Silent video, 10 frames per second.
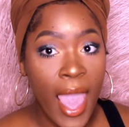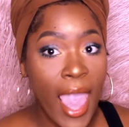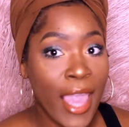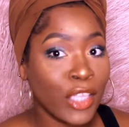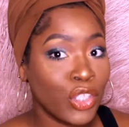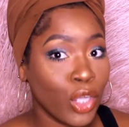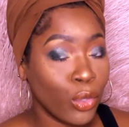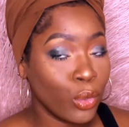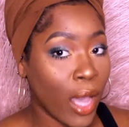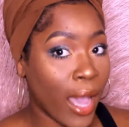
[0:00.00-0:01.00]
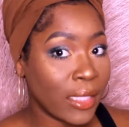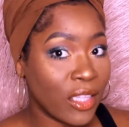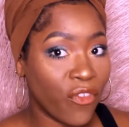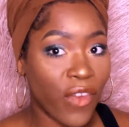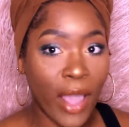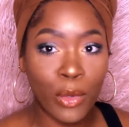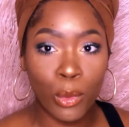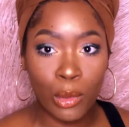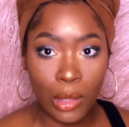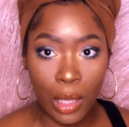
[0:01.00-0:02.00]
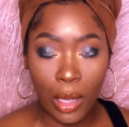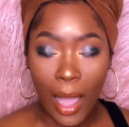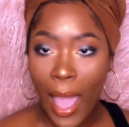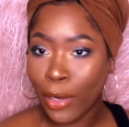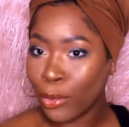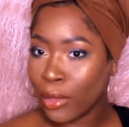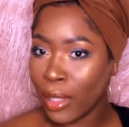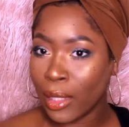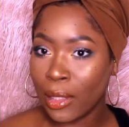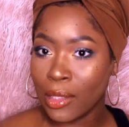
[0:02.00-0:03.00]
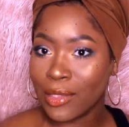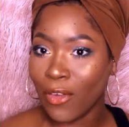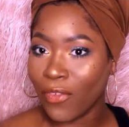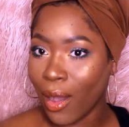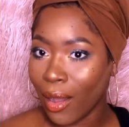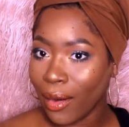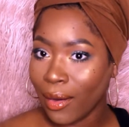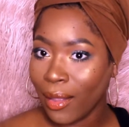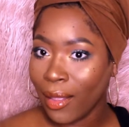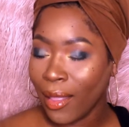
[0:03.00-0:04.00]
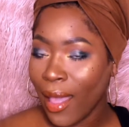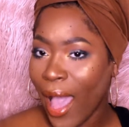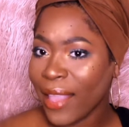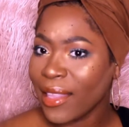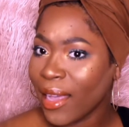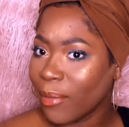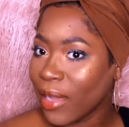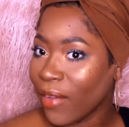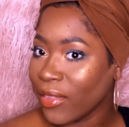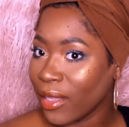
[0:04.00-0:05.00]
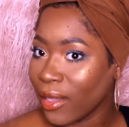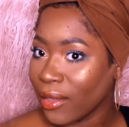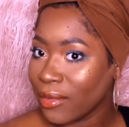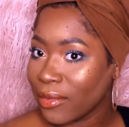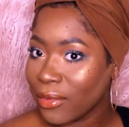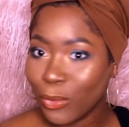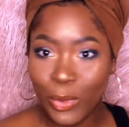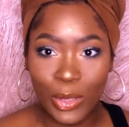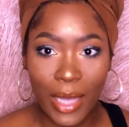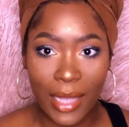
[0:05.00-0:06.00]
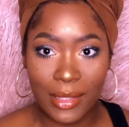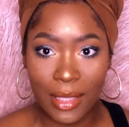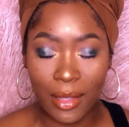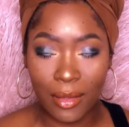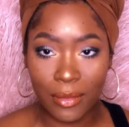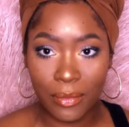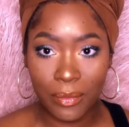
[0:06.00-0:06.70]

and show you guys the final look. How do you think it looks so far? I think I'm loving it. What do you guys think?